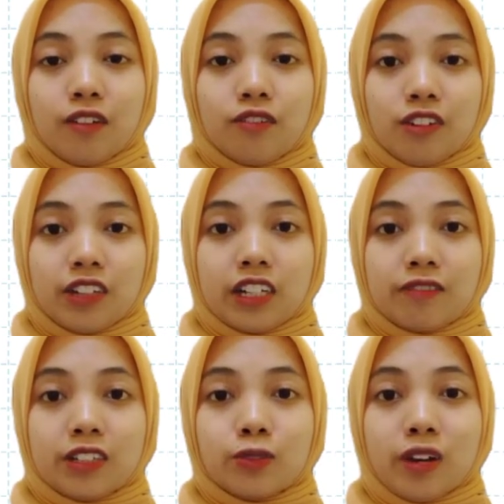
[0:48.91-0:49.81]
For the
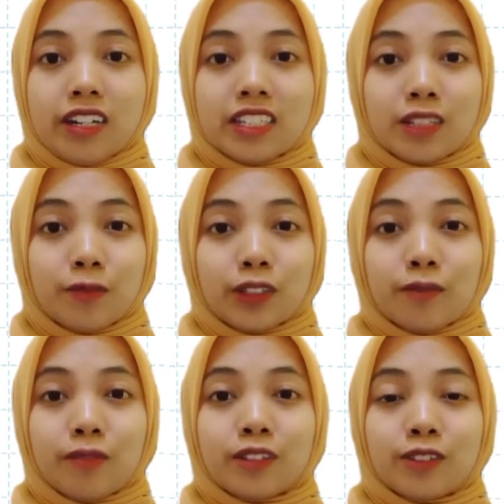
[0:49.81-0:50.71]
first one is
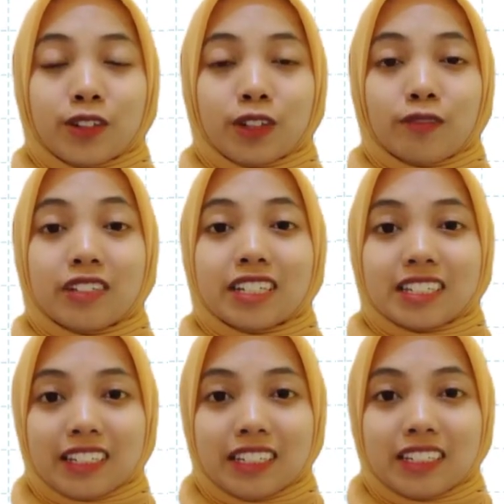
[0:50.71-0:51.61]
about background of the
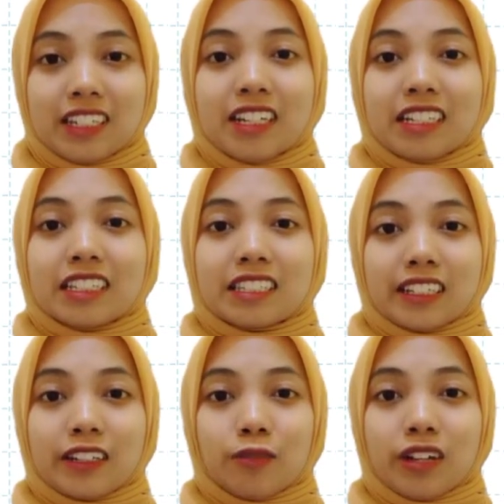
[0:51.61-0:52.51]
research, the
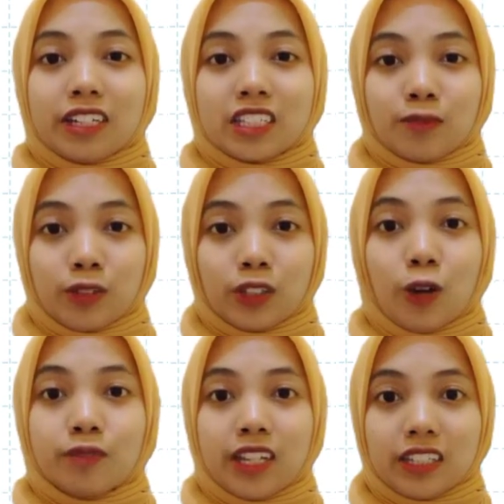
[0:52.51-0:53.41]
second one is about
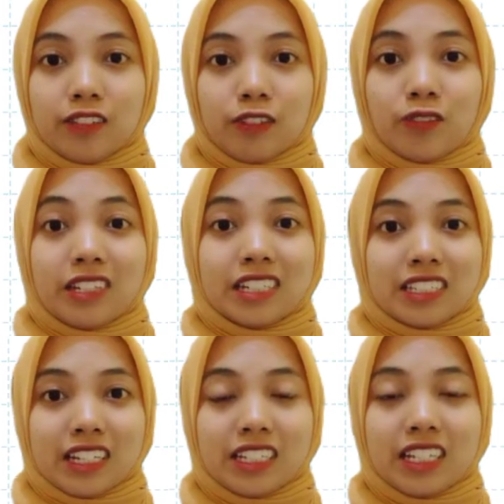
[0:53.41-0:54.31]
objective of the
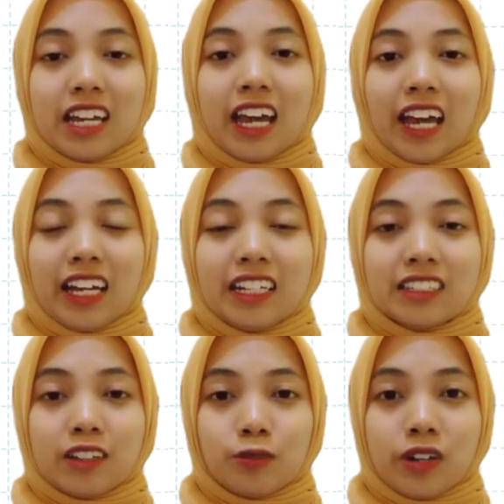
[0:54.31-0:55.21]
research, and the
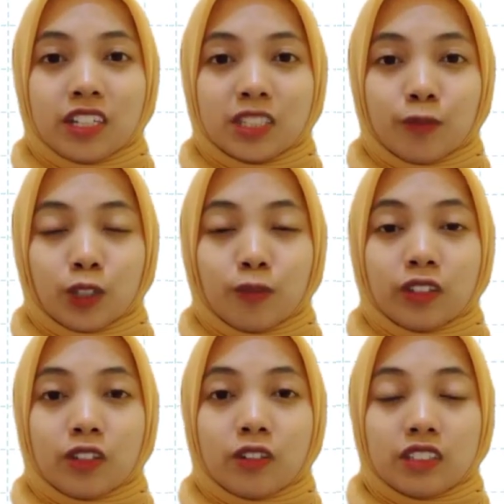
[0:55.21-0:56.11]
third one is about
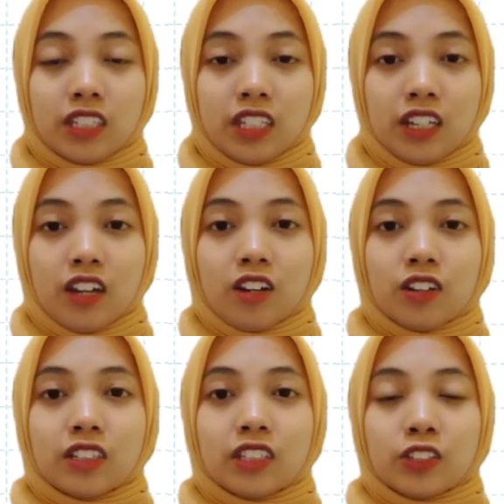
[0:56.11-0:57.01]
methodology,
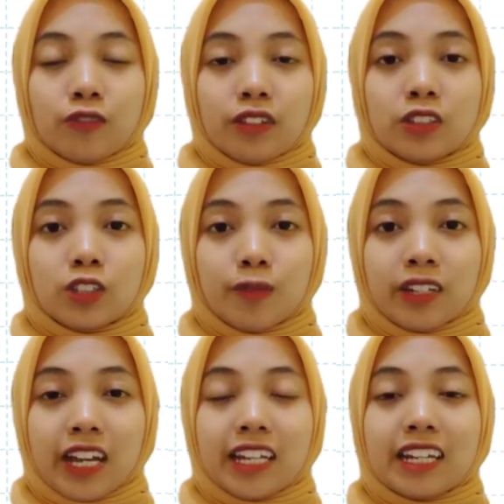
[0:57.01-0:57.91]
consists of
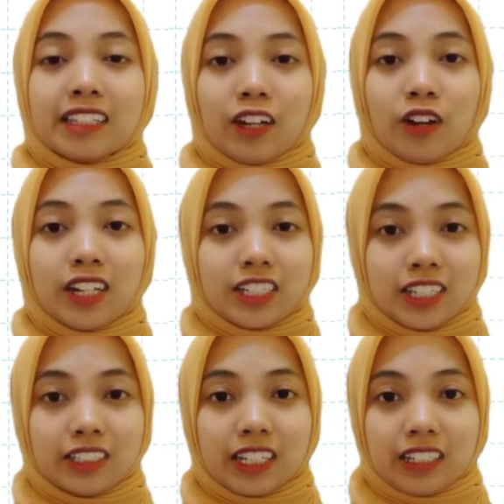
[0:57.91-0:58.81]
instrument and data
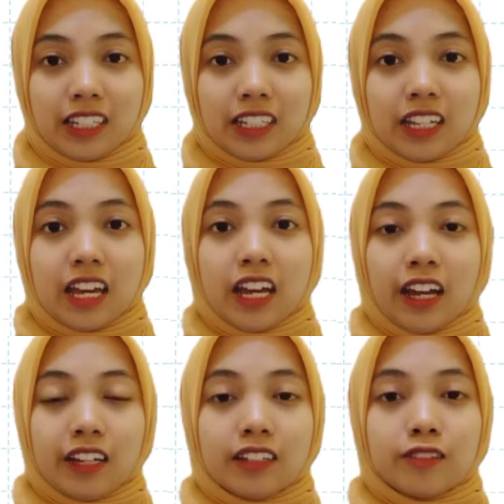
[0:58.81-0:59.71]
collection technique,
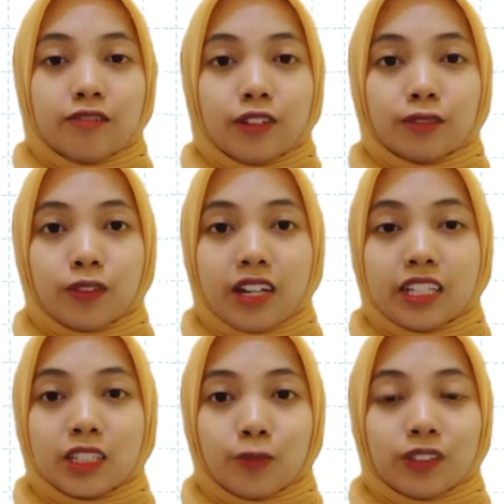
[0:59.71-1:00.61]
and the fourth one
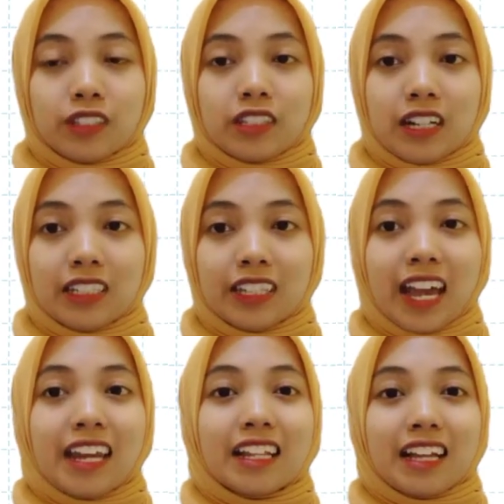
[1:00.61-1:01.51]
is about result,
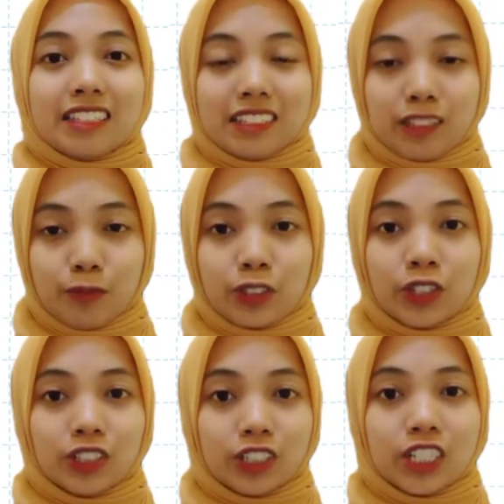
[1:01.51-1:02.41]
and the last is about
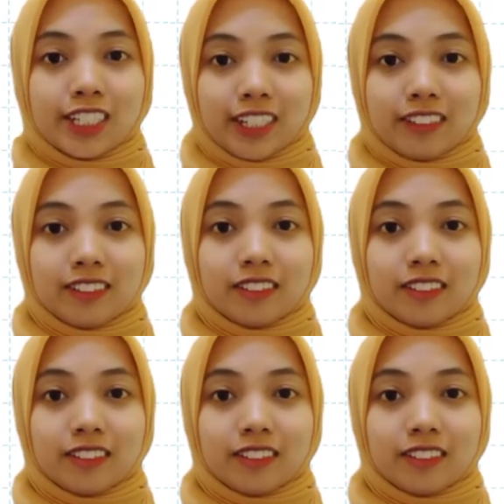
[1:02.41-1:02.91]
conclusion.